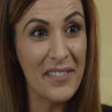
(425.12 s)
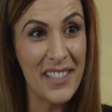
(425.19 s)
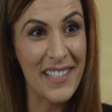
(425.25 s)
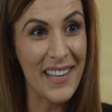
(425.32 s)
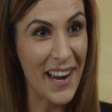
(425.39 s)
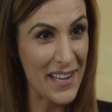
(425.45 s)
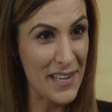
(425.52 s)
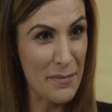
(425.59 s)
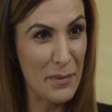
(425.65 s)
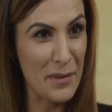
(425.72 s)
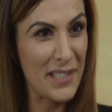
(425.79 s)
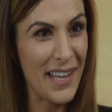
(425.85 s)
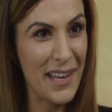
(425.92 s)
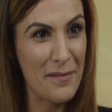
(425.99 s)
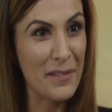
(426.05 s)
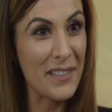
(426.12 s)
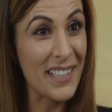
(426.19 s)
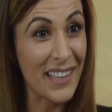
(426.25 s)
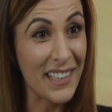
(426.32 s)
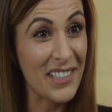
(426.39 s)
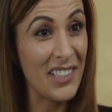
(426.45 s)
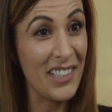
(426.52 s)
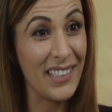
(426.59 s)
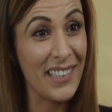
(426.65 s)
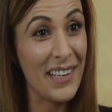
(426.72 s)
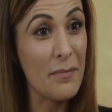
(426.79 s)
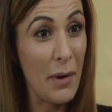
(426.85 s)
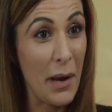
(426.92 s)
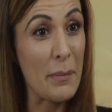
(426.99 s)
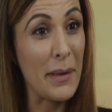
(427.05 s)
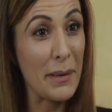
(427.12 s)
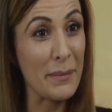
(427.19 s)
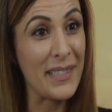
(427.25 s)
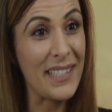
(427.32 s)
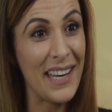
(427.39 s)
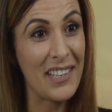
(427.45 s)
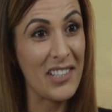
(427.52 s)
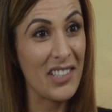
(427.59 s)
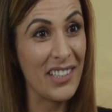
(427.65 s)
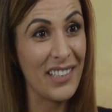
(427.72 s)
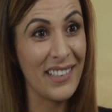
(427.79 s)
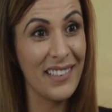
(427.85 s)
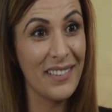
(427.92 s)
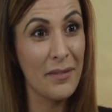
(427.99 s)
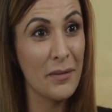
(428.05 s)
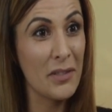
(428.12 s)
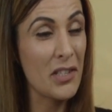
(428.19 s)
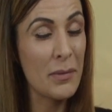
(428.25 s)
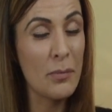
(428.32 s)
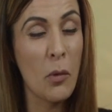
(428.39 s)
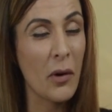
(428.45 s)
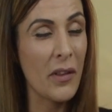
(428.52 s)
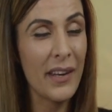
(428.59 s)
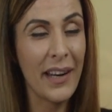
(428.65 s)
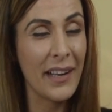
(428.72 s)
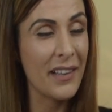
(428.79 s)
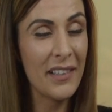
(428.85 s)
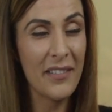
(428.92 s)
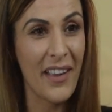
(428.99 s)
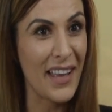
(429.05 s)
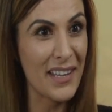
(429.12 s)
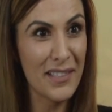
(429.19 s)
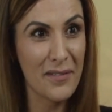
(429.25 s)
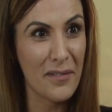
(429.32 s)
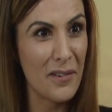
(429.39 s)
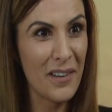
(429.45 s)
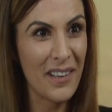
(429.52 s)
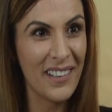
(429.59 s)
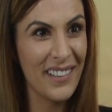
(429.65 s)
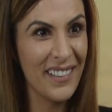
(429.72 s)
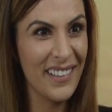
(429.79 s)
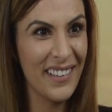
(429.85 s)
to ninety percent reduction in my pigmentation, which is more than I could have asked for.